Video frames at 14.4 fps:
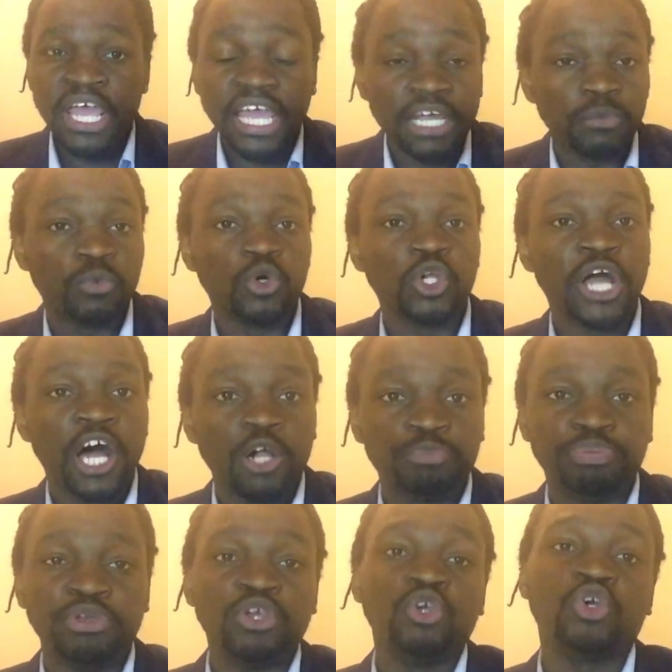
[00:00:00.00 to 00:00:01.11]
it will
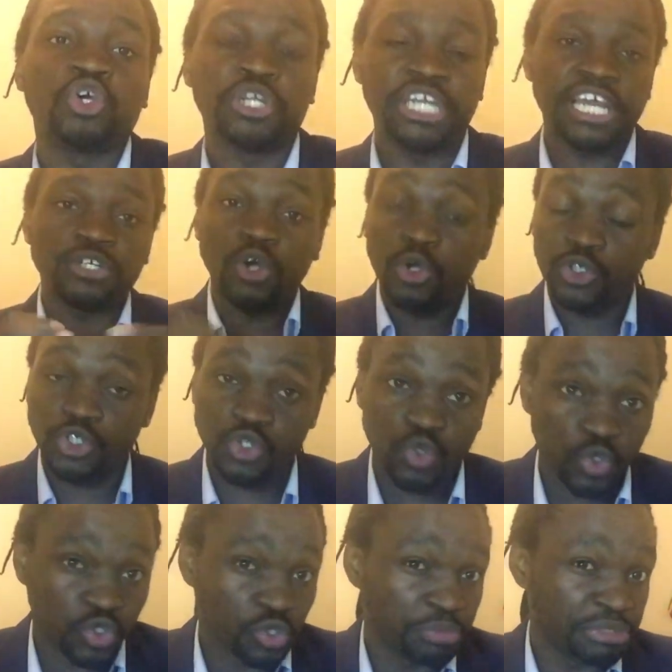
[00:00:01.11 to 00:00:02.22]
help you connect all your
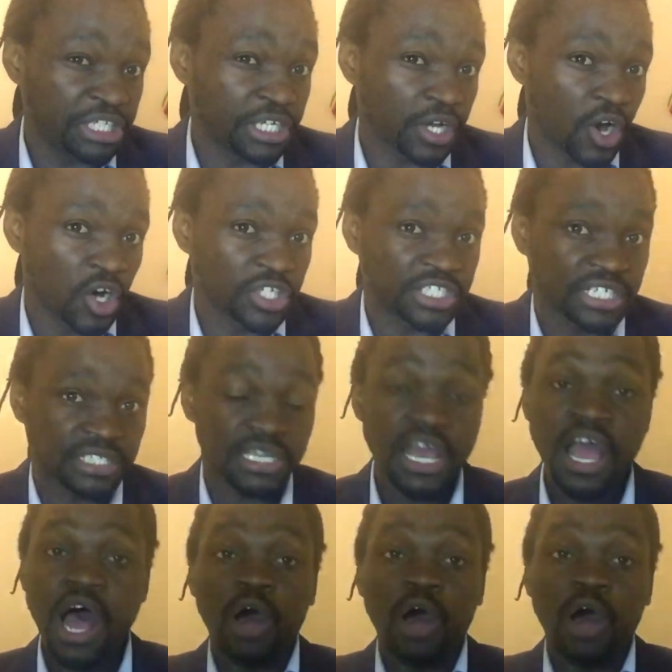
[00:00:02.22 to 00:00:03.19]
social media contacts.